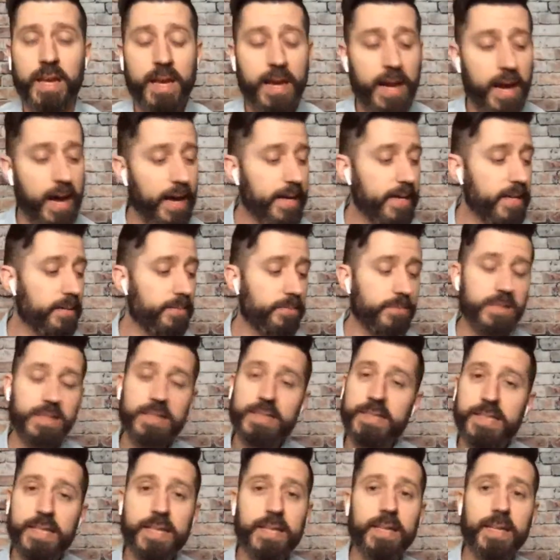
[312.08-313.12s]
I am
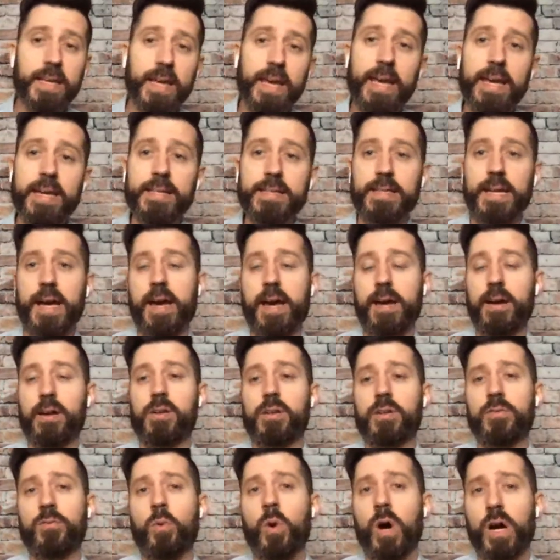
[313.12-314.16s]
sick and tired
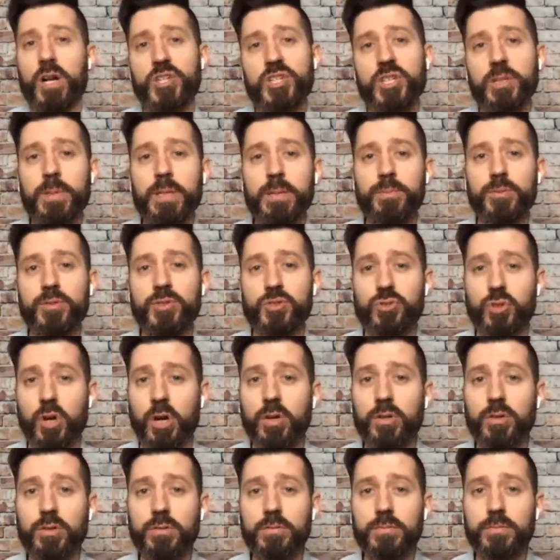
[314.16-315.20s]
of watching people
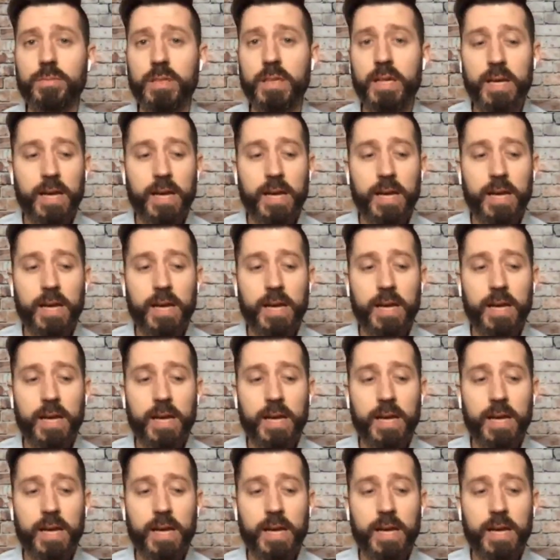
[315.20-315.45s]
struggle.